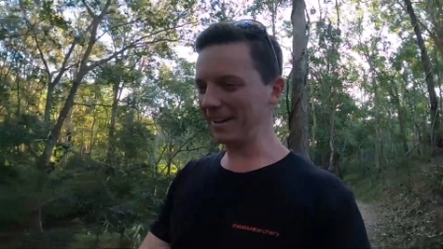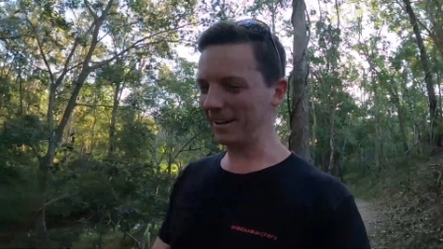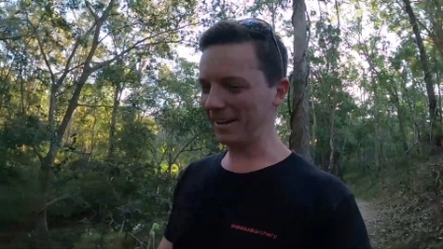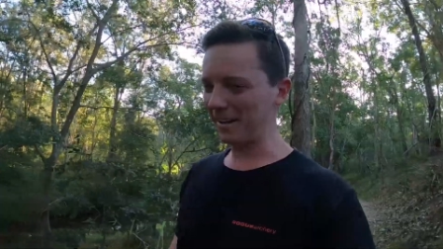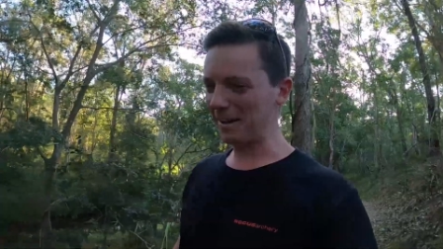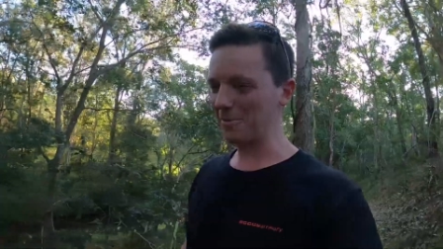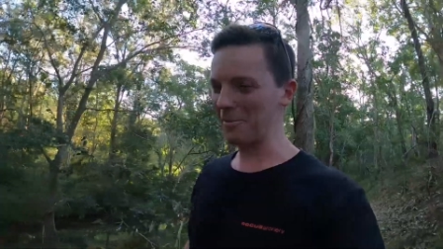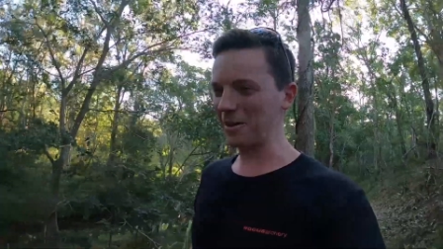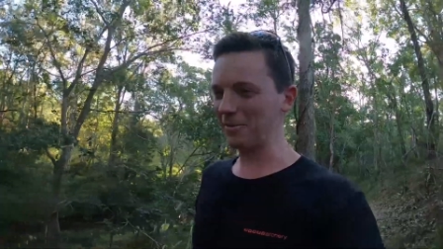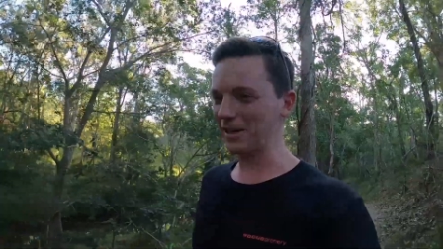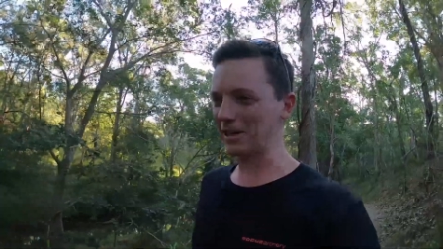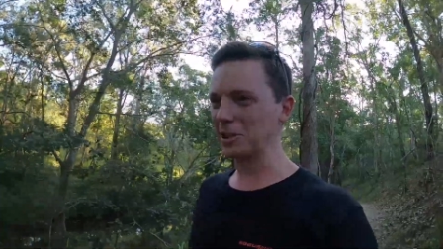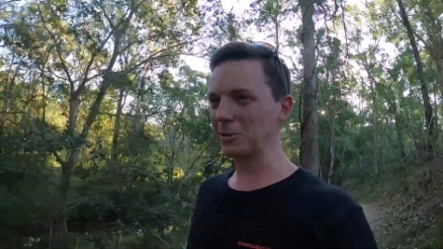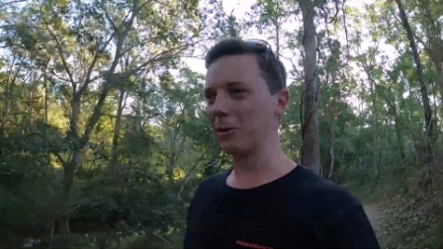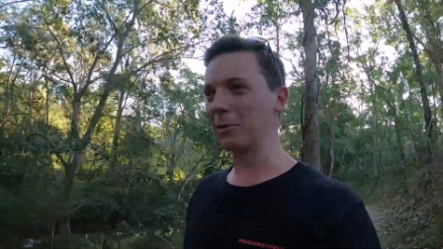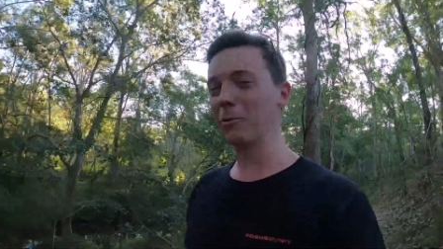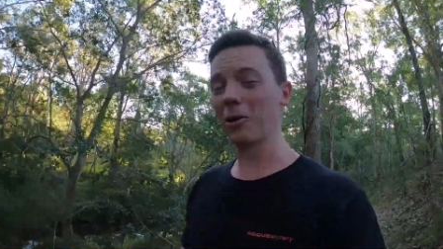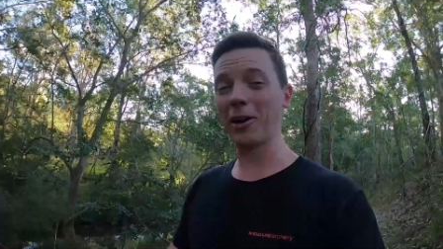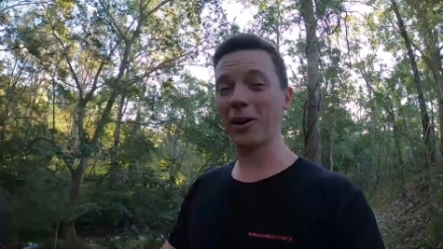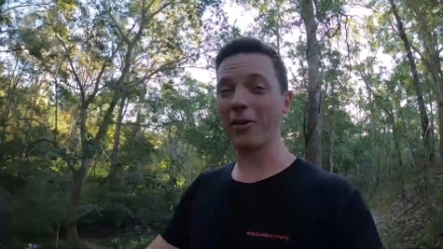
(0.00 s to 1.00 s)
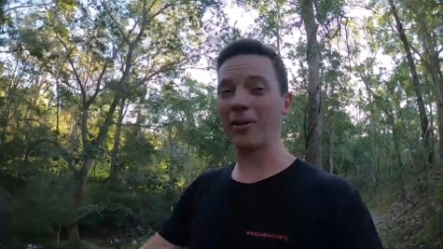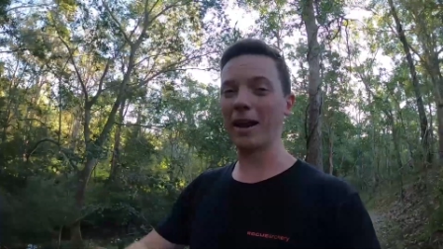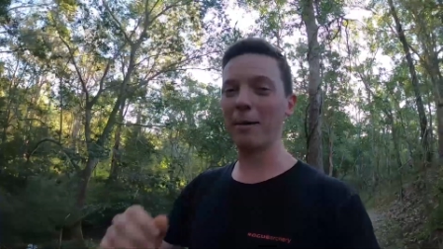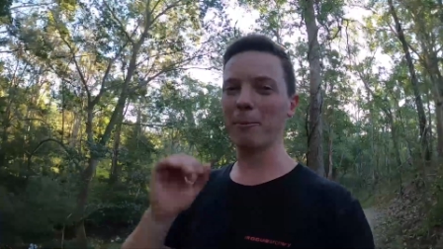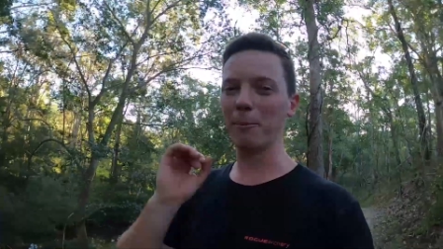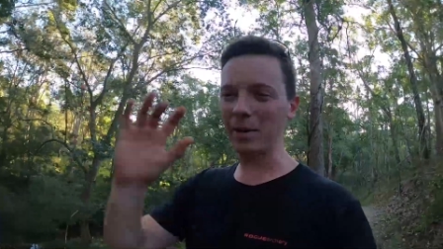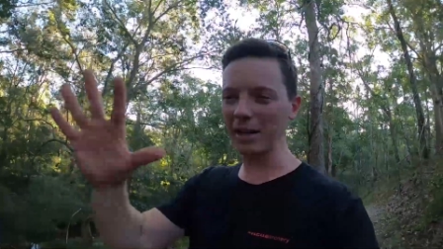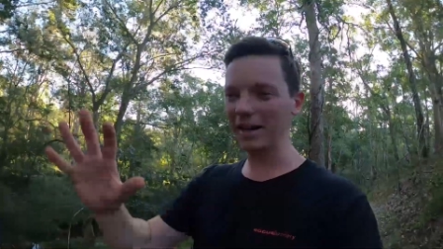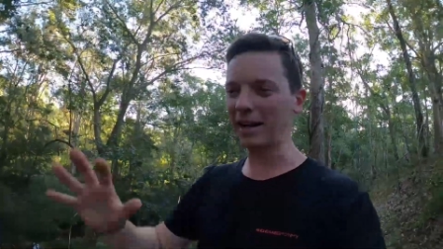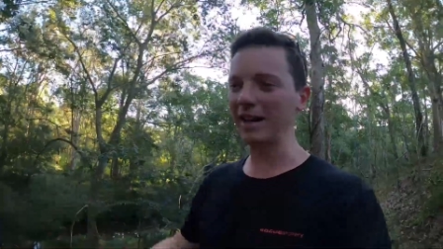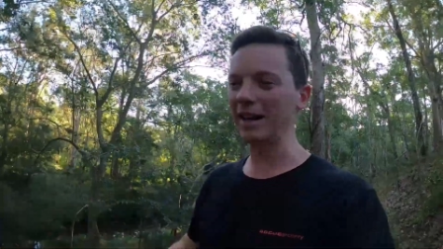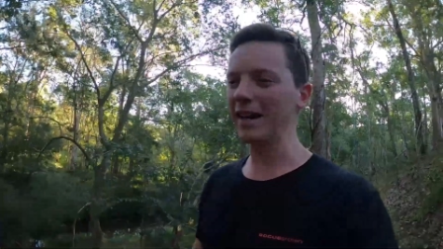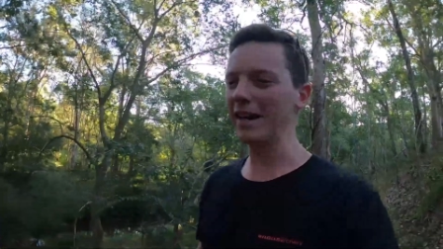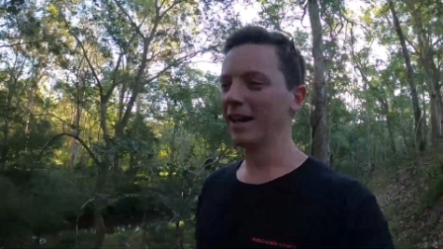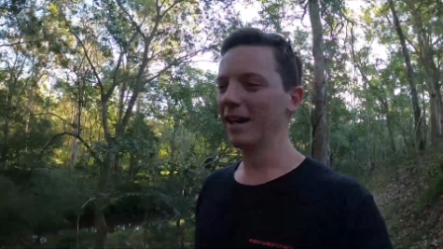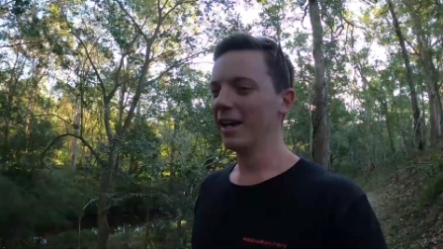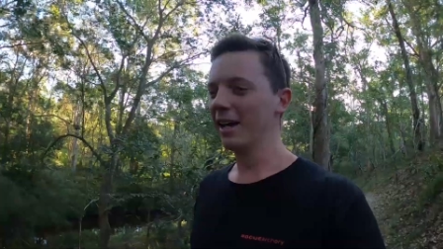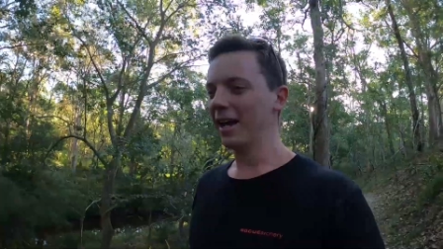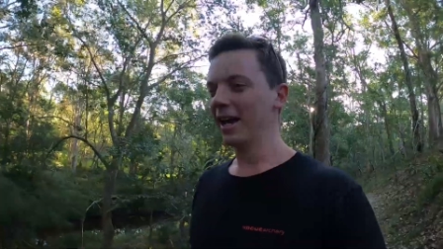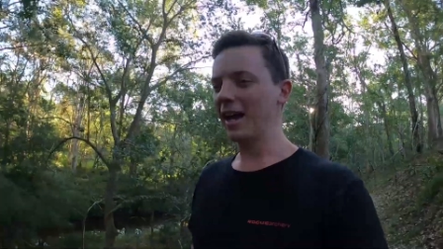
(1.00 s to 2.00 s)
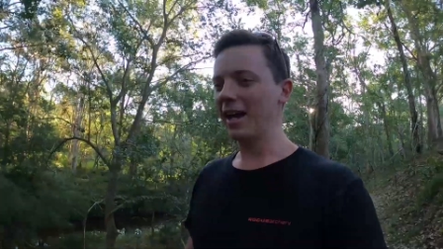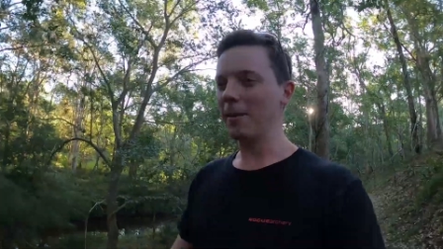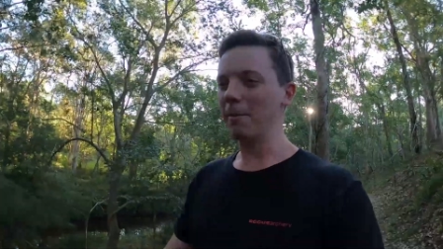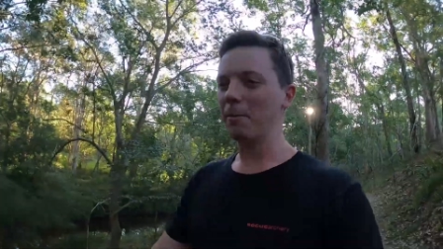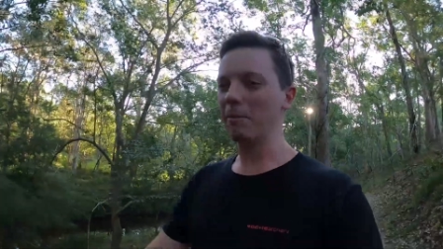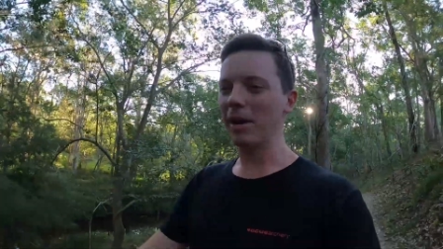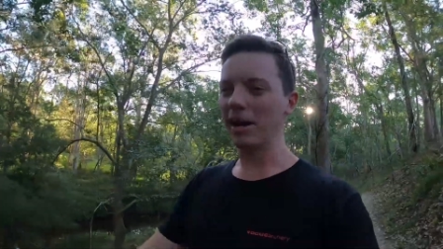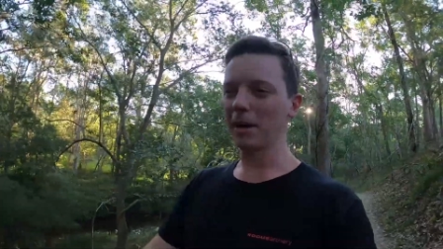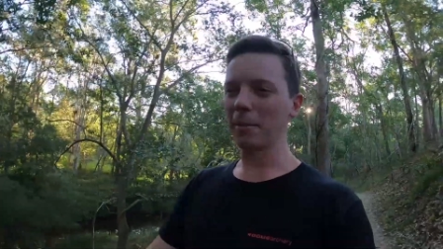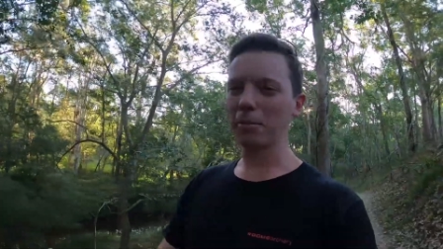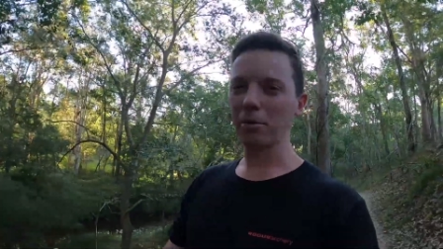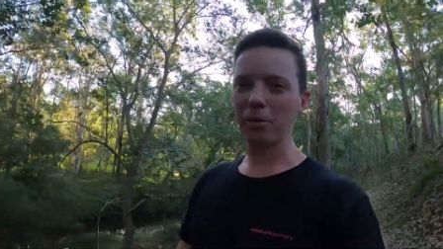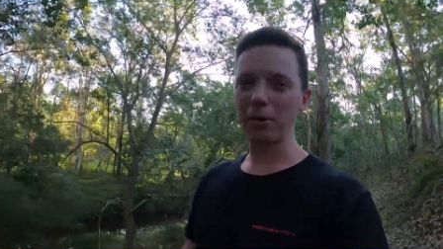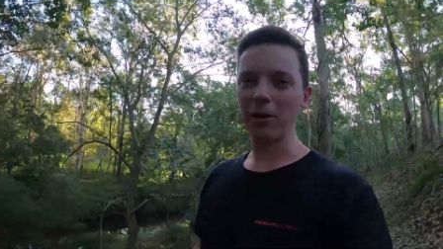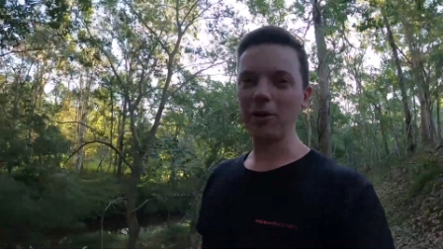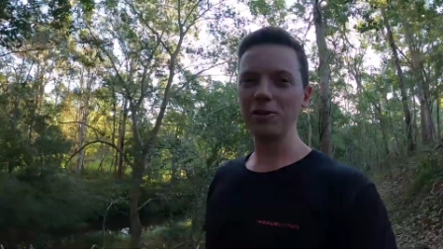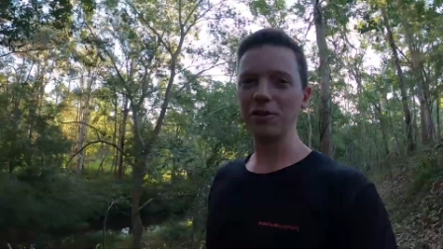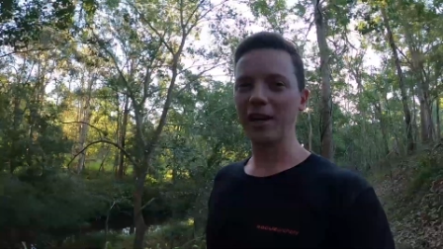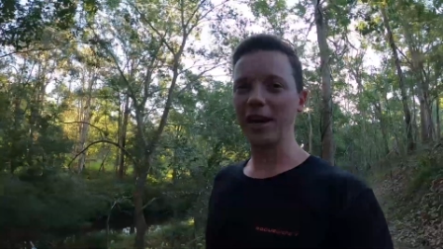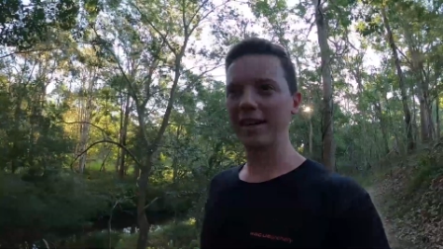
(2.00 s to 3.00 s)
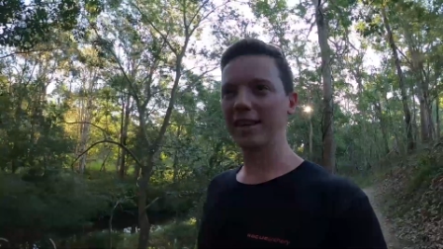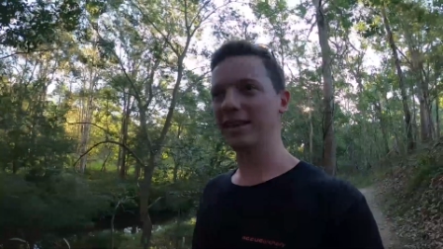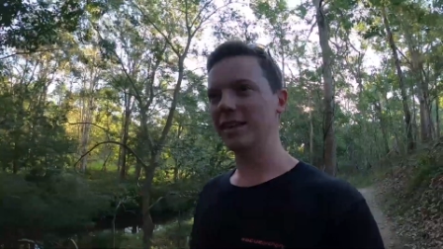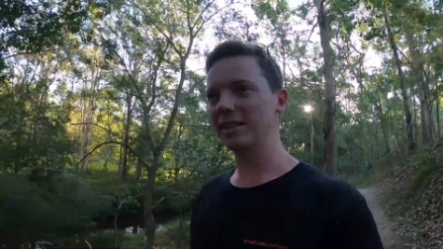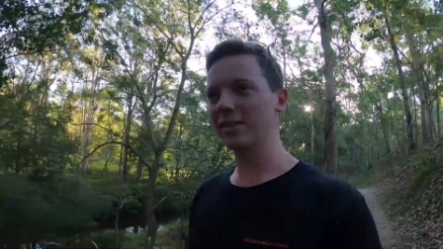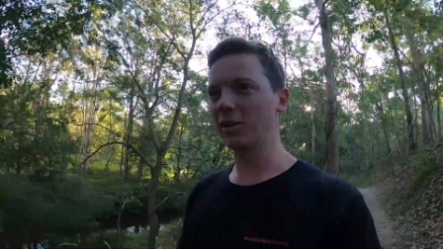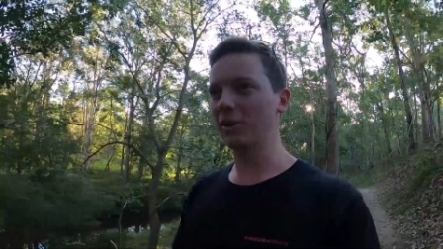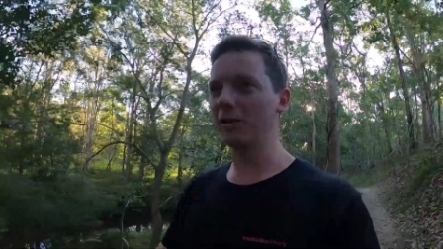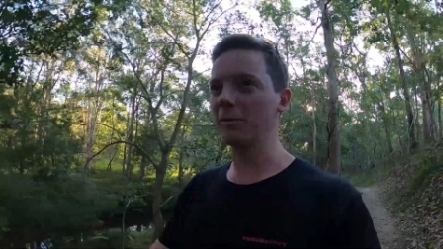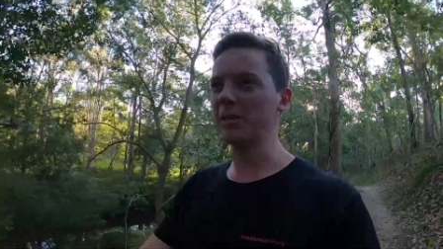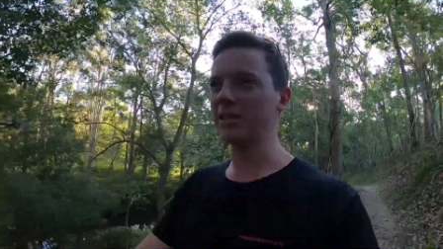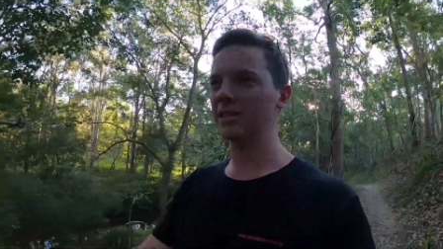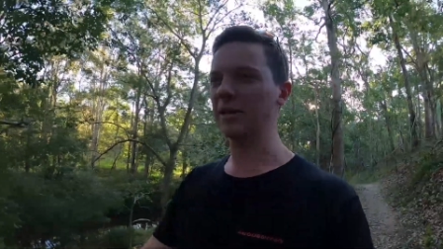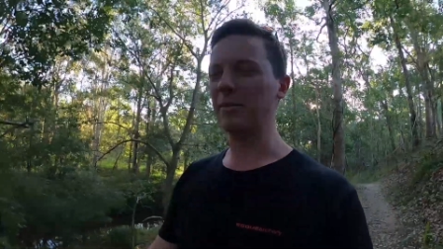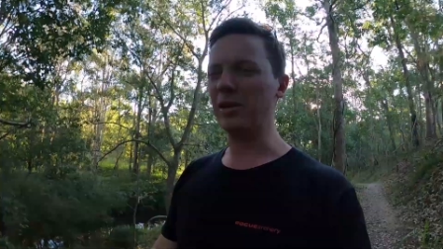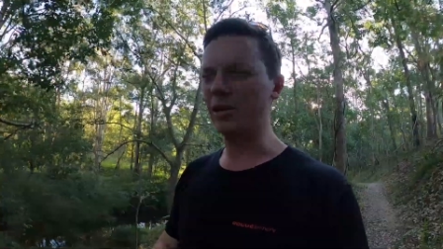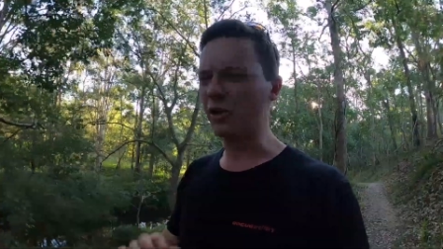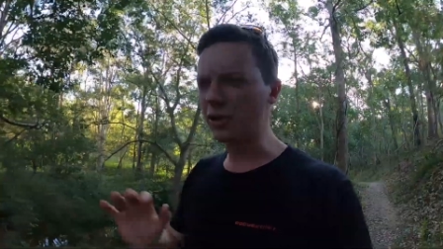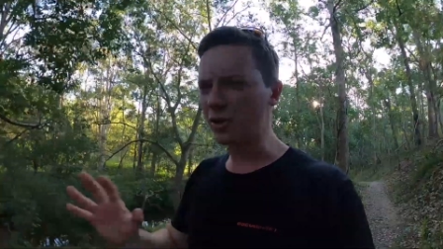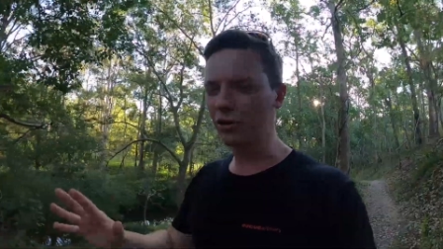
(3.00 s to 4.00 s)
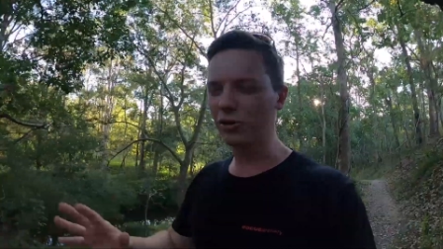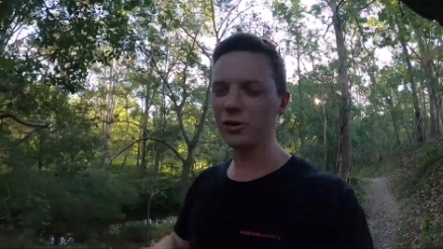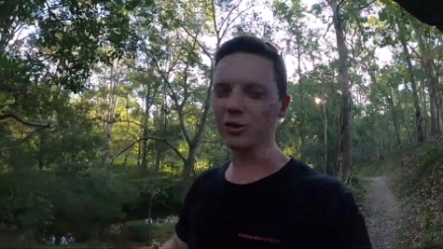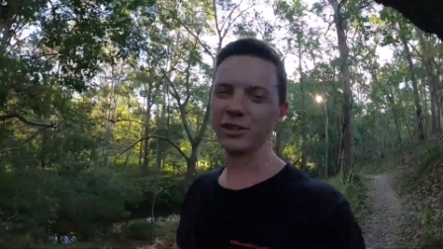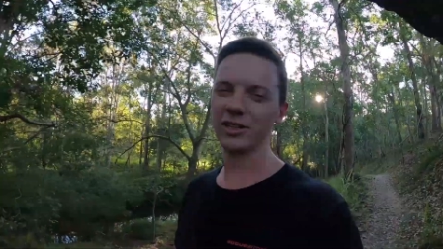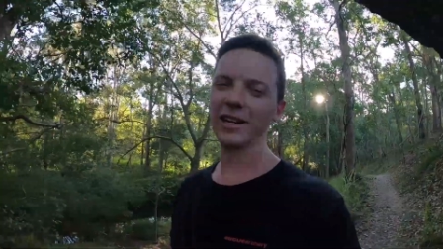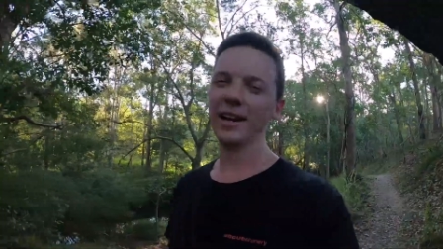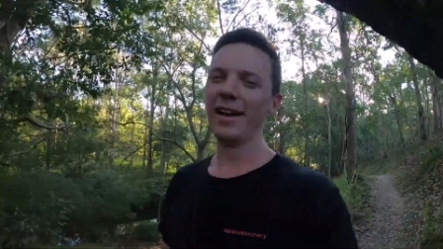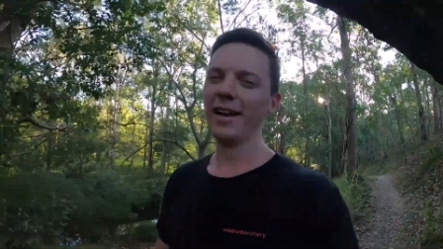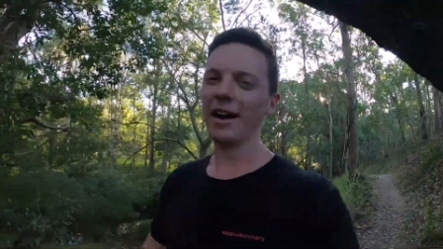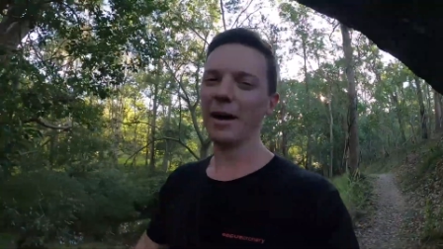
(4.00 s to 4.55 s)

Um, I've actually been working on a bigger and better project that's going to be something huge.